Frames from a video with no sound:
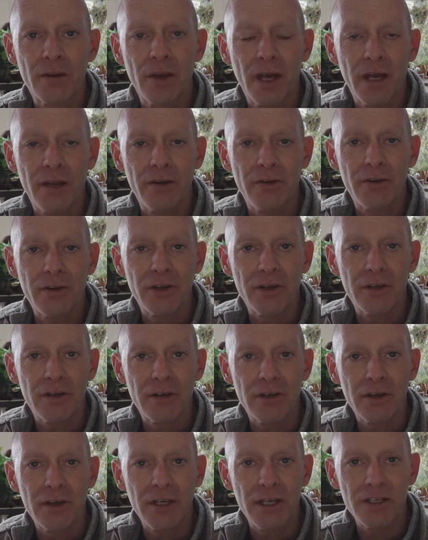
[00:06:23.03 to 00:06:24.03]
and
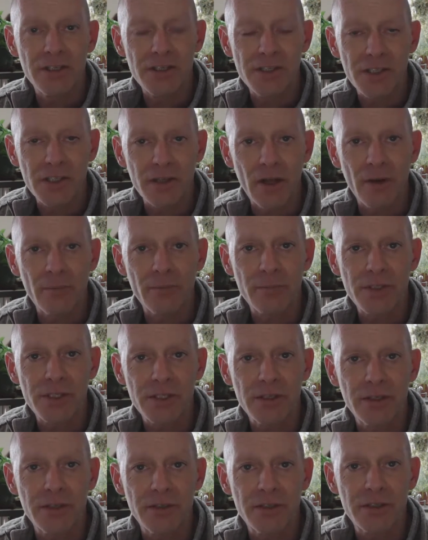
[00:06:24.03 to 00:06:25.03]
he
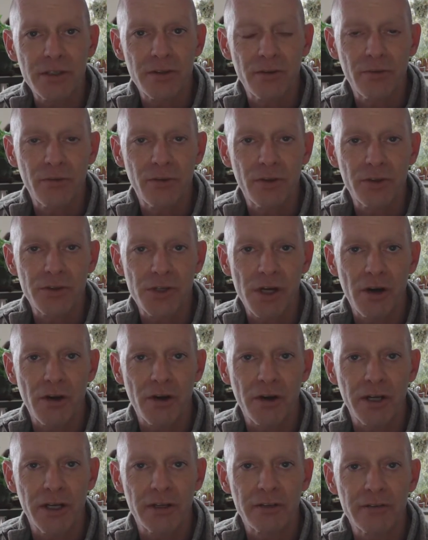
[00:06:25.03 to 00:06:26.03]
slumps into the
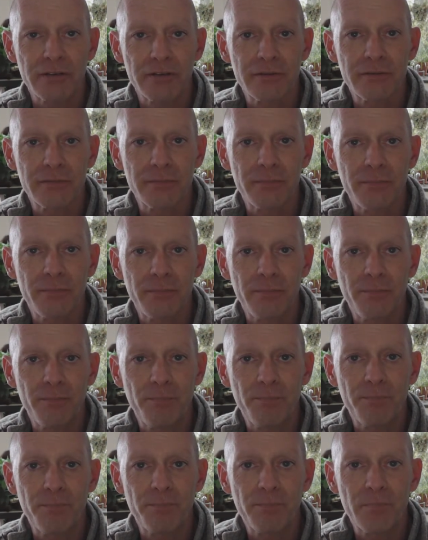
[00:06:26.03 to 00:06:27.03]
chariot.
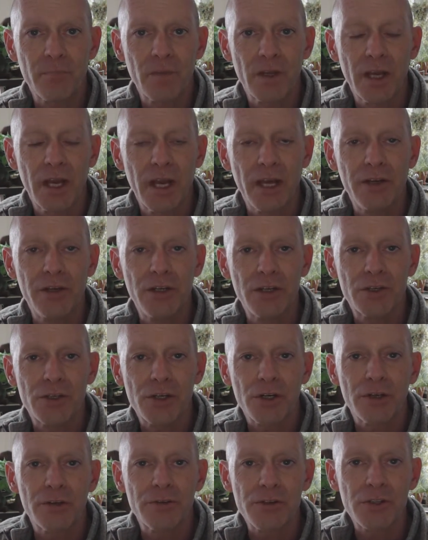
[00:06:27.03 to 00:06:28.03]
And he
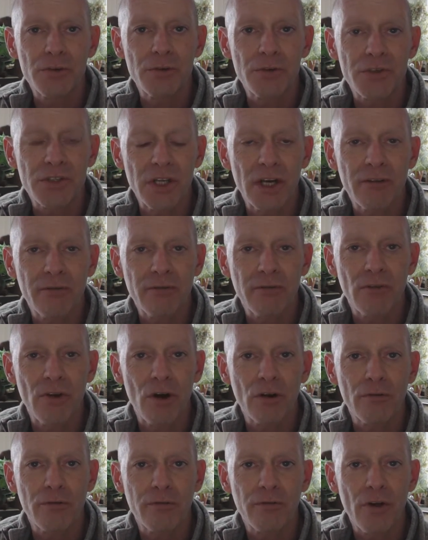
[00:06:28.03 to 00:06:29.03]
turns to his
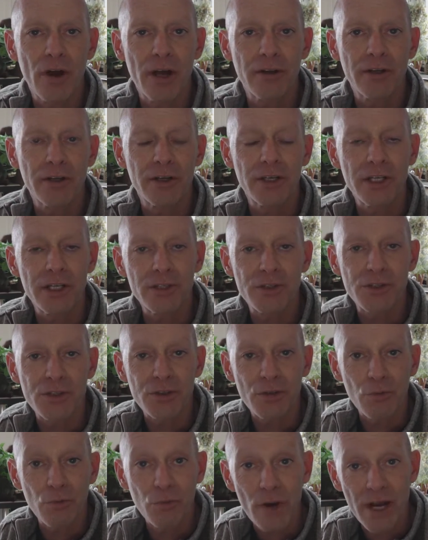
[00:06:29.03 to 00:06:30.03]
lifelong friend and he
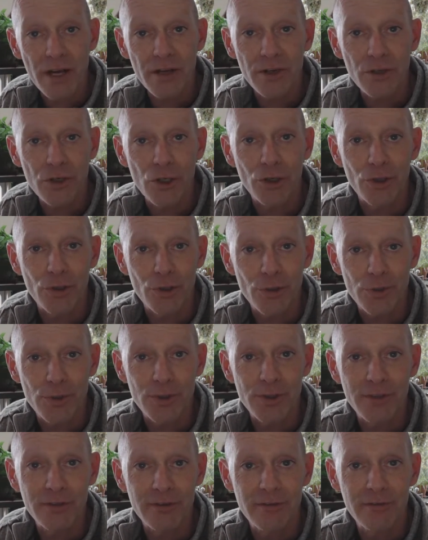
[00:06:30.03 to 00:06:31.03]

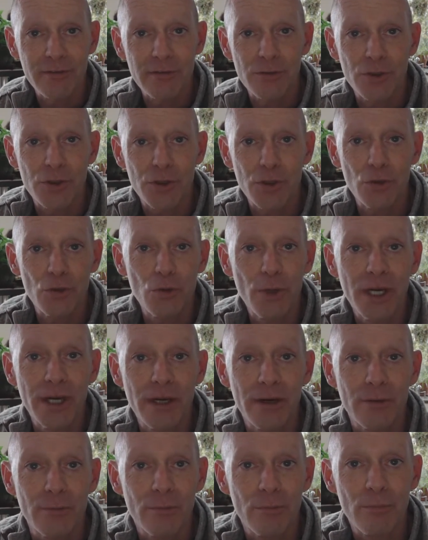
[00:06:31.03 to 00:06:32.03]
surrenders to
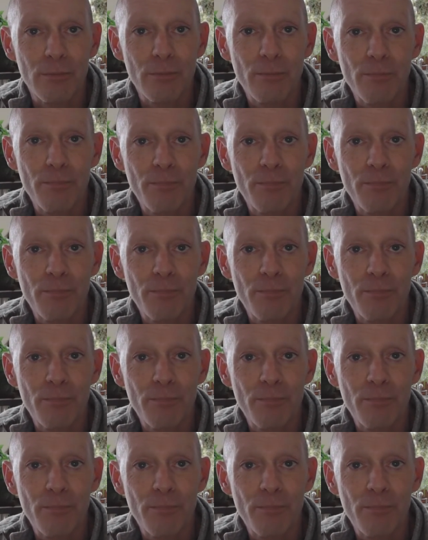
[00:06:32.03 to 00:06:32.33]
him.